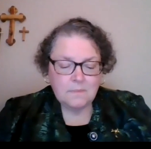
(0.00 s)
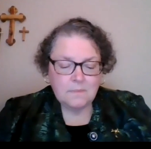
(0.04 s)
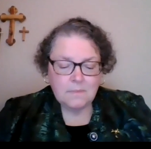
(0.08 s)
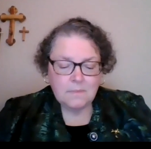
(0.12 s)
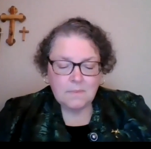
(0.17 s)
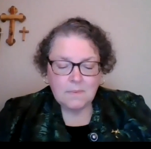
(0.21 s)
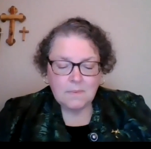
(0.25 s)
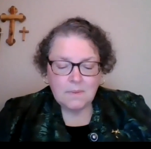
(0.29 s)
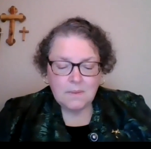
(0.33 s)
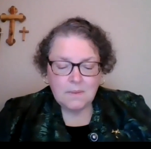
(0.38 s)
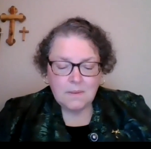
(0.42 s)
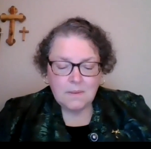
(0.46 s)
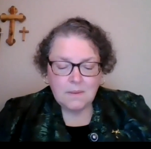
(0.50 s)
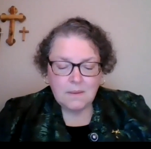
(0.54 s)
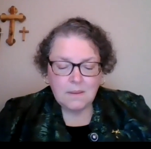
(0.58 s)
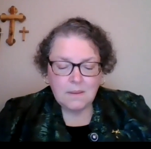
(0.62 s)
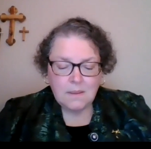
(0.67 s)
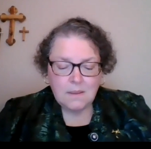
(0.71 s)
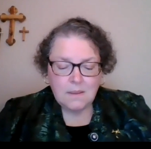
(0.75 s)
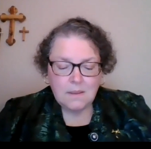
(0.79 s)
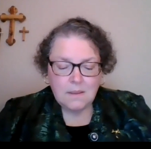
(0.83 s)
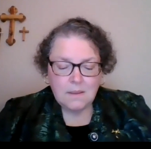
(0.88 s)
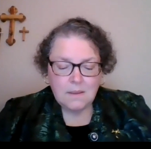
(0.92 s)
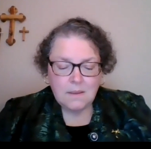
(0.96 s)

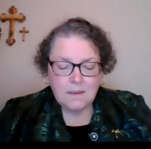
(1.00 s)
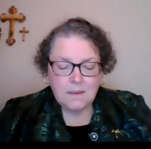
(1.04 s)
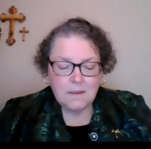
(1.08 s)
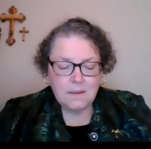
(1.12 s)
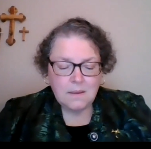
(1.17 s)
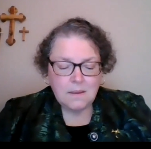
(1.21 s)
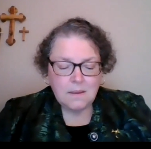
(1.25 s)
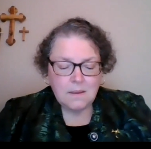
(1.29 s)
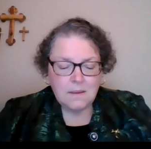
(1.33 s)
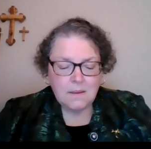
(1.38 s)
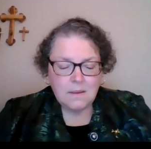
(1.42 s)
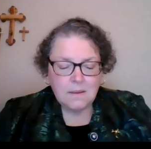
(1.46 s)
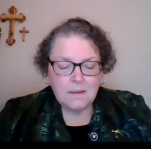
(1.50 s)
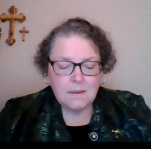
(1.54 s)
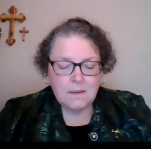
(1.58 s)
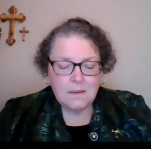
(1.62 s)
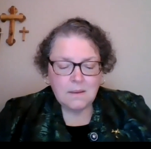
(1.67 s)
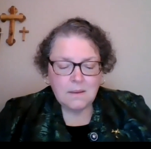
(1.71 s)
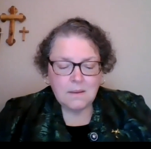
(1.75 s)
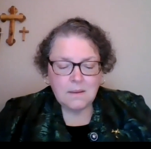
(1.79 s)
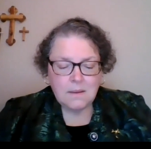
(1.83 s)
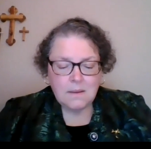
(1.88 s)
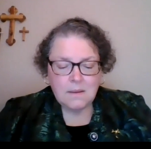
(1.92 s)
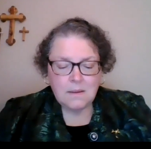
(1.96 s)

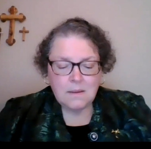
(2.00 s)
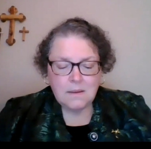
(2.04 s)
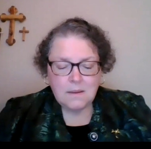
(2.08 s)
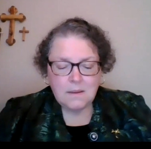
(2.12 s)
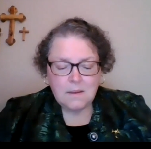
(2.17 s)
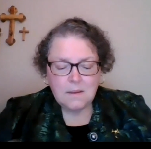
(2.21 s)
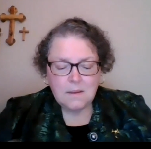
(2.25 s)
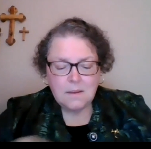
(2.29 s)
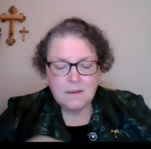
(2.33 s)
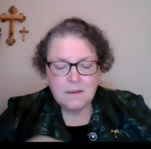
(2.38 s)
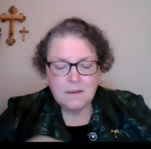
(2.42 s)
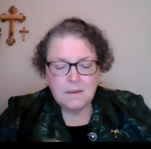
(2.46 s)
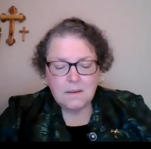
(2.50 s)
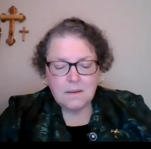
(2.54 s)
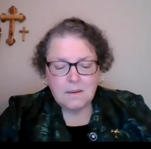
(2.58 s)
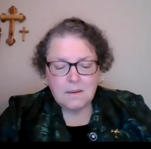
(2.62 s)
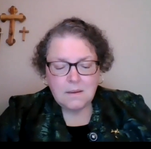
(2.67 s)
Nobody speaks.